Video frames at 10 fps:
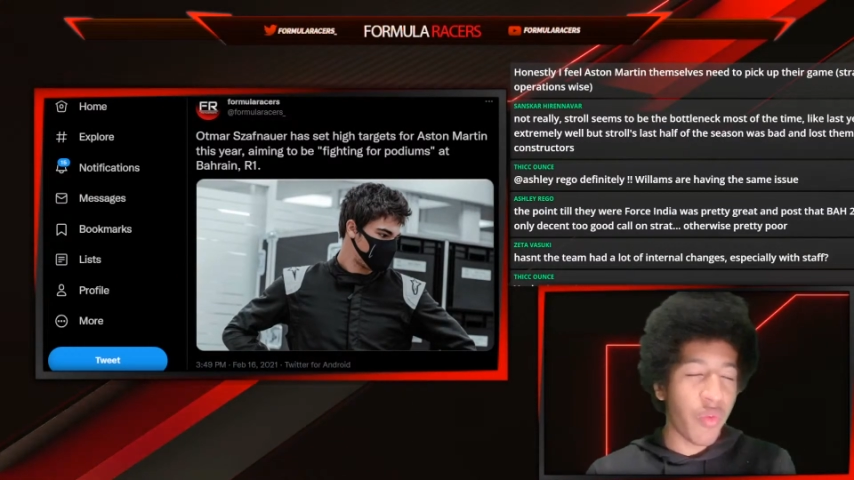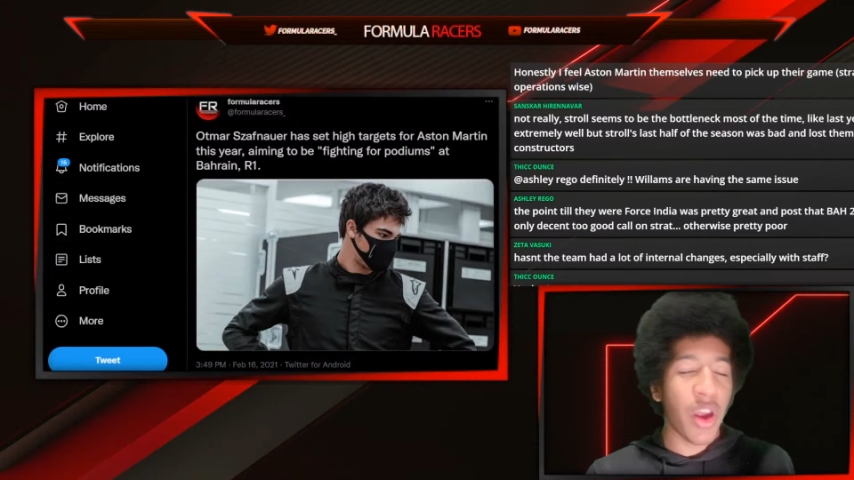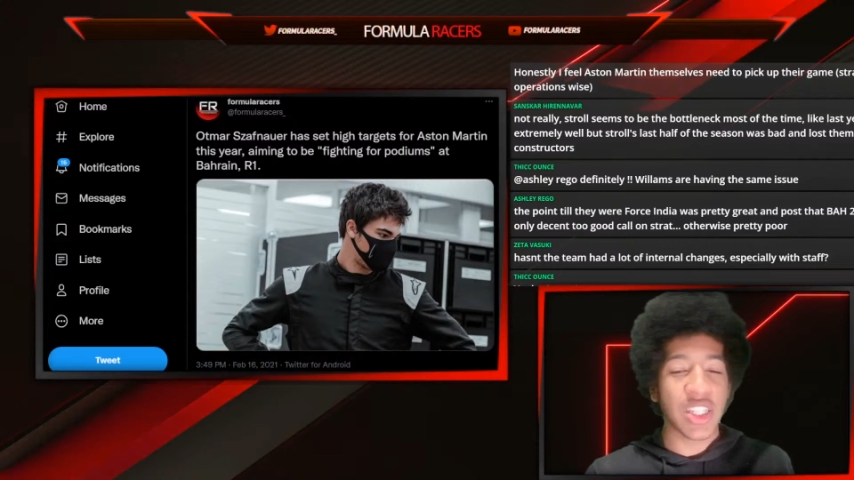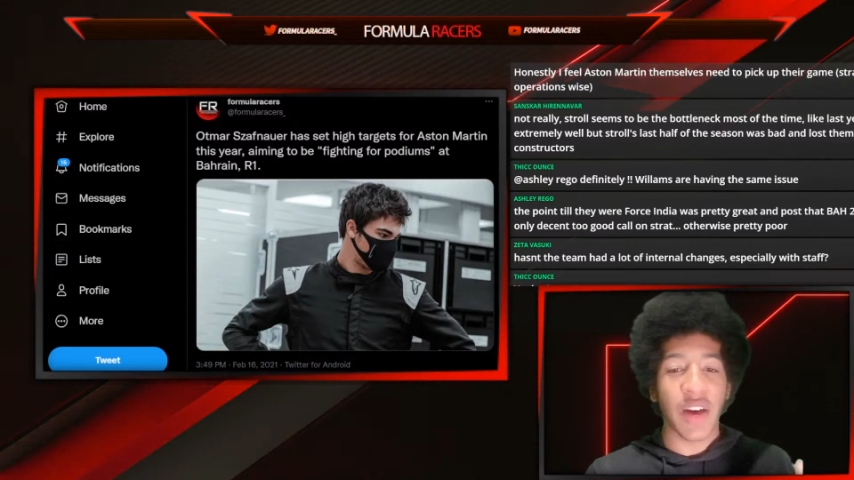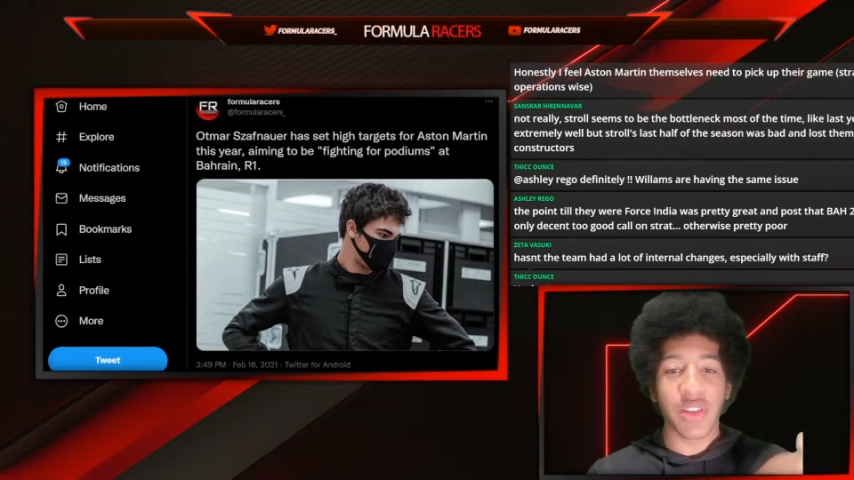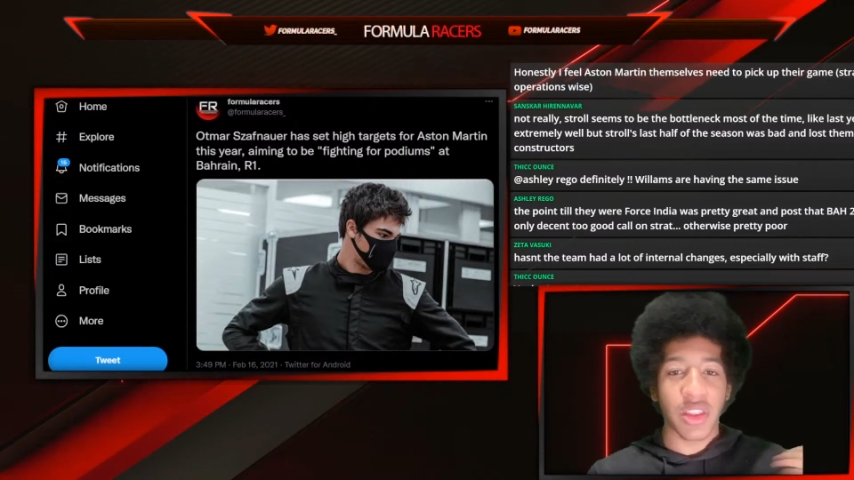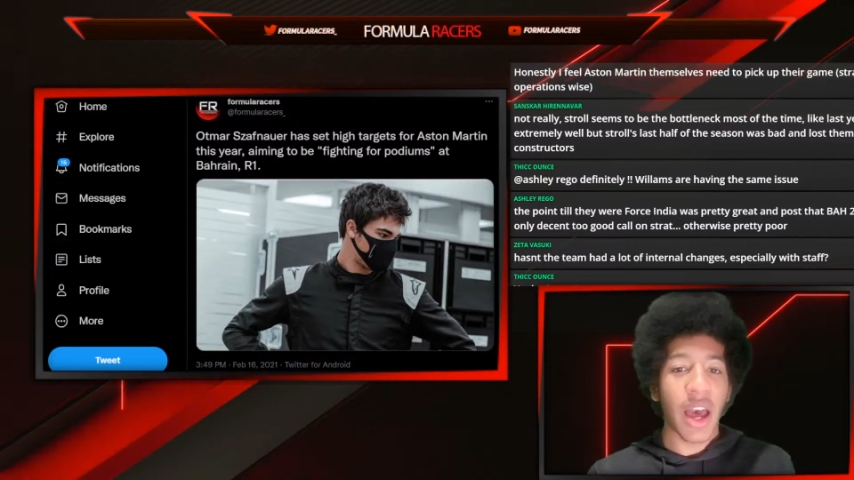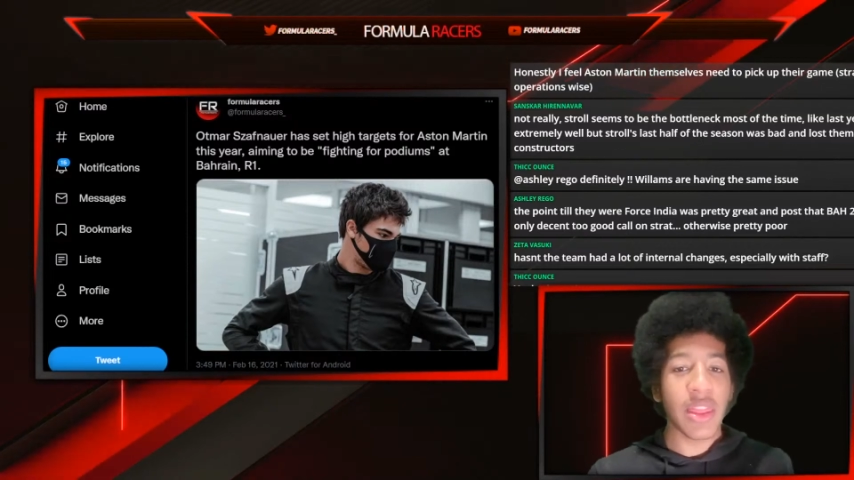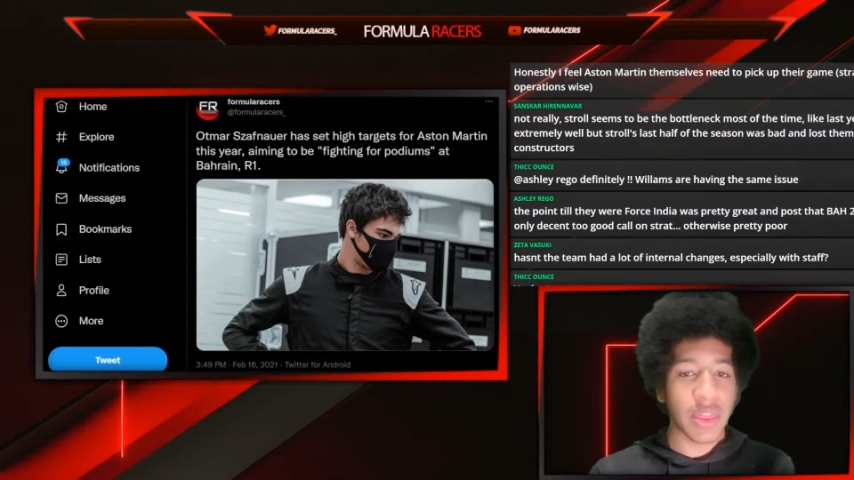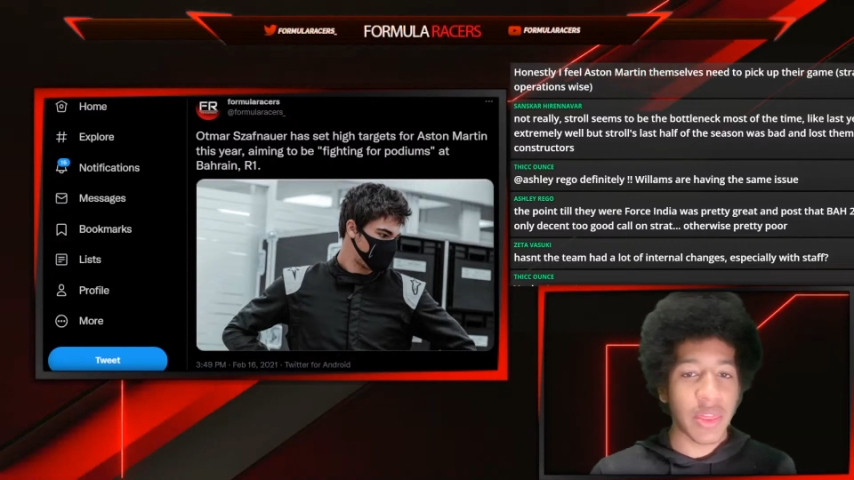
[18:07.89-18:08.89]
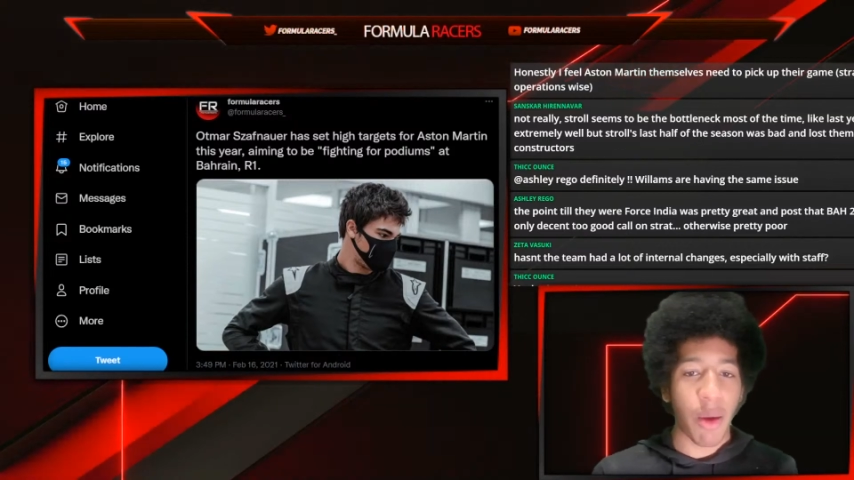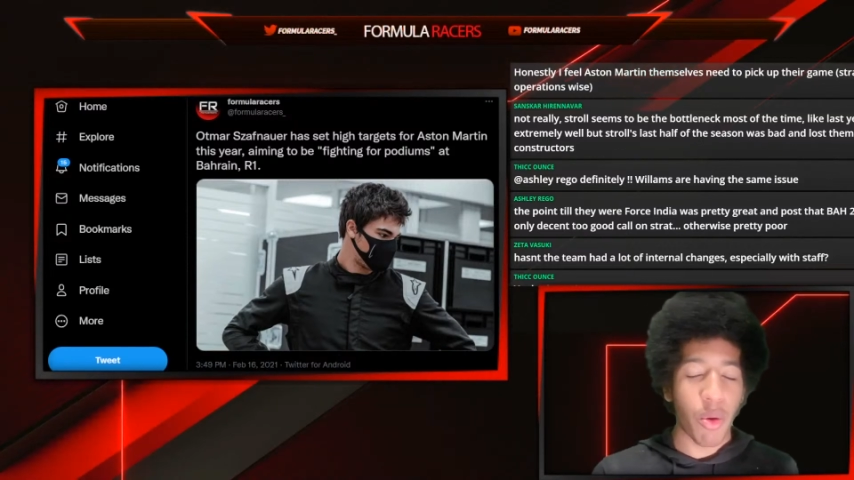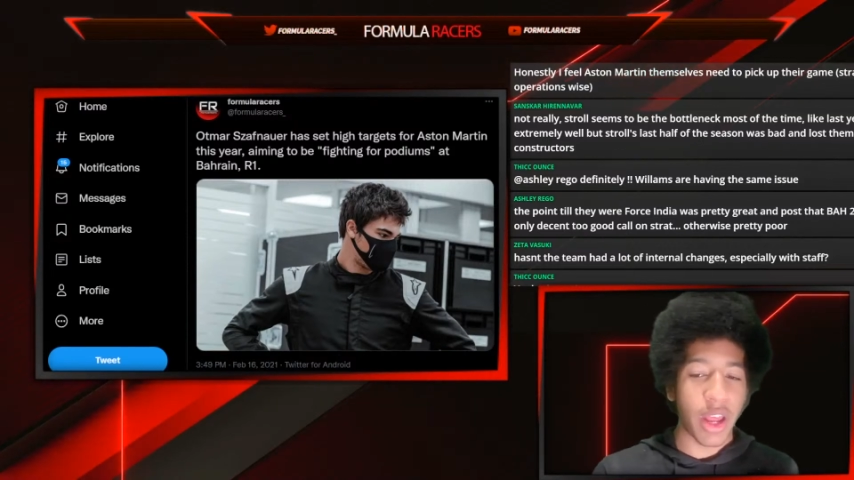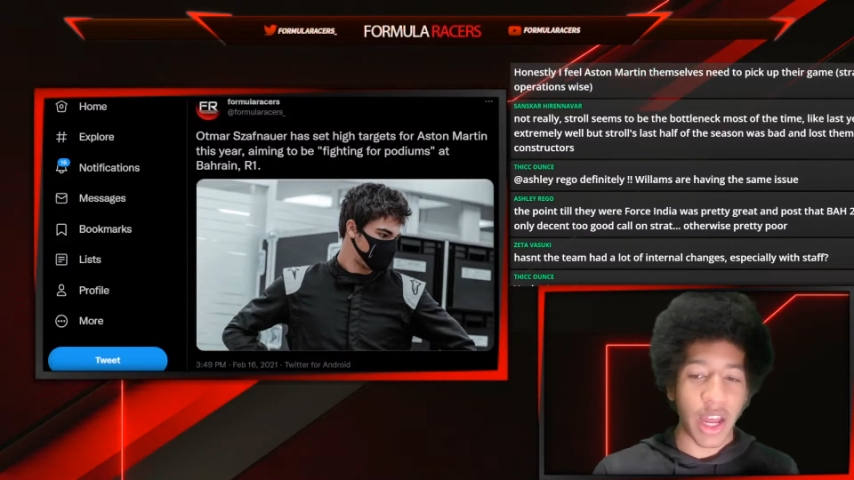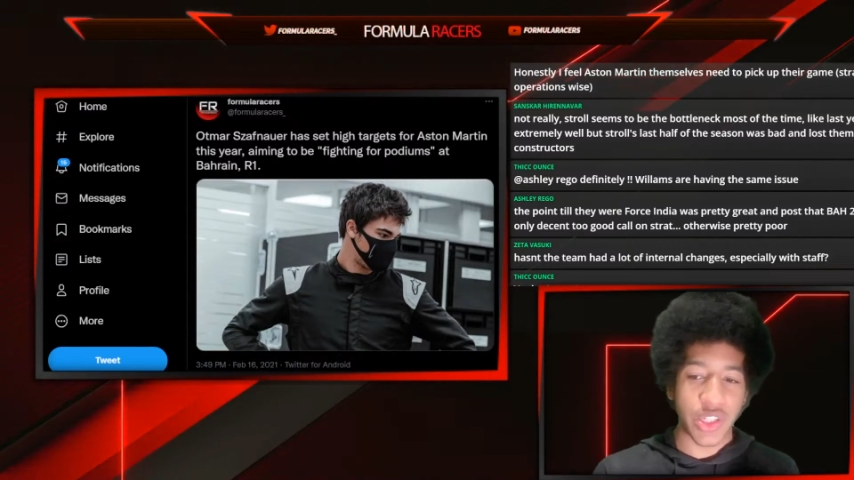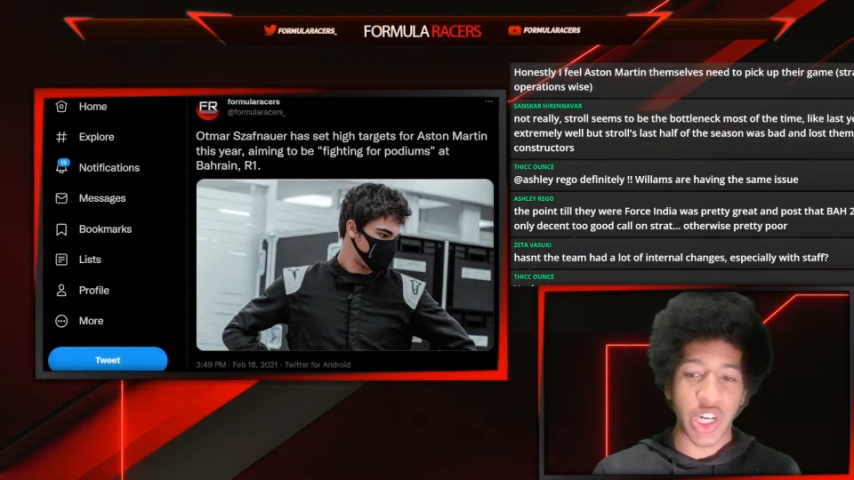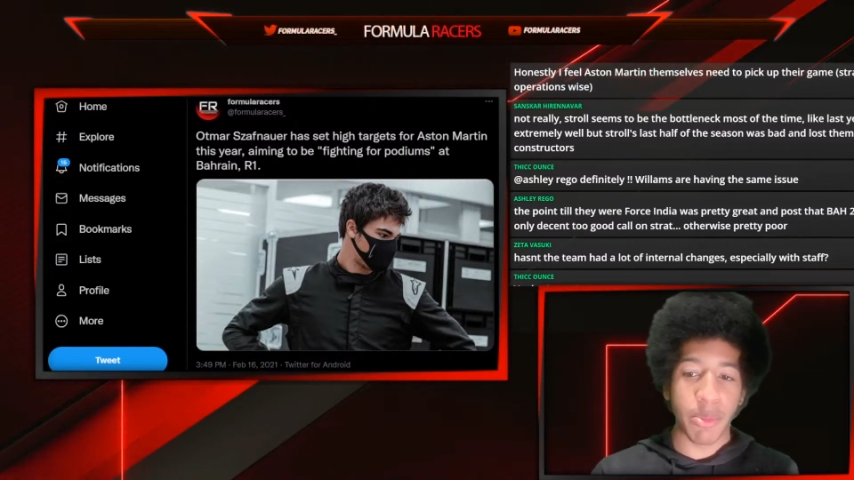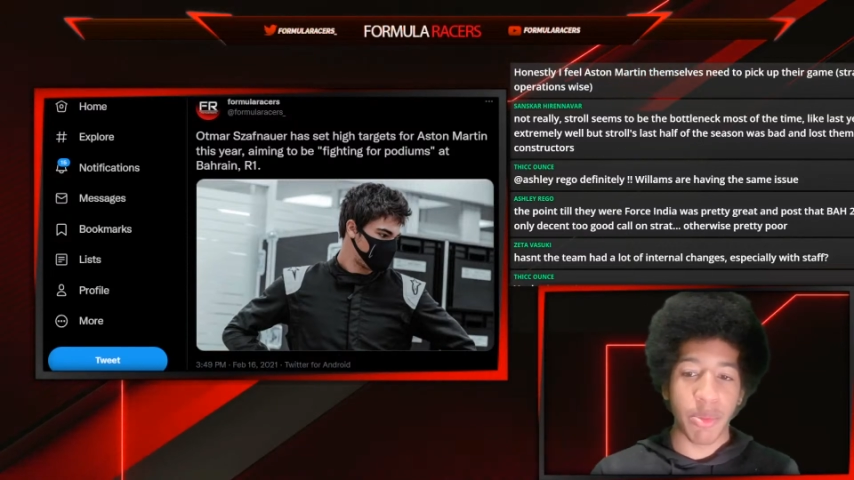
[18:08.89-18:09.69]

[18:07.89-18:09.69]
years after that, they won't catch up.